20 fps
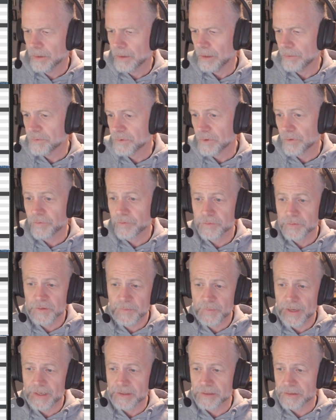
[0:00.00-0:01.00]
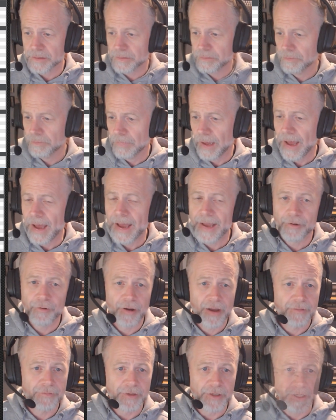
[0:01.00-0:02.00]
Observed from space. High
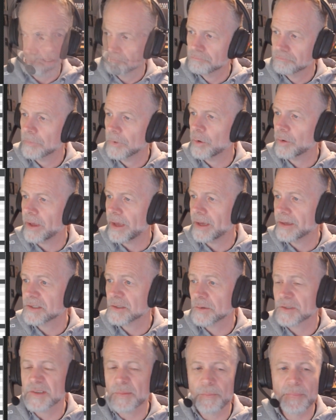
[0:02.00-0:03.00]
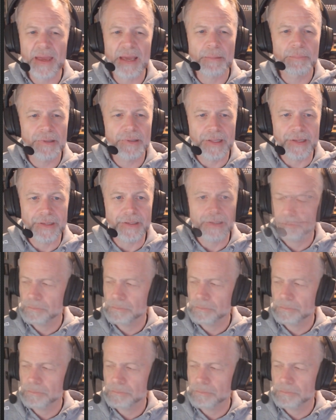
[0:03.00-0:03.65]
gravity. Okay, so it's a big planet.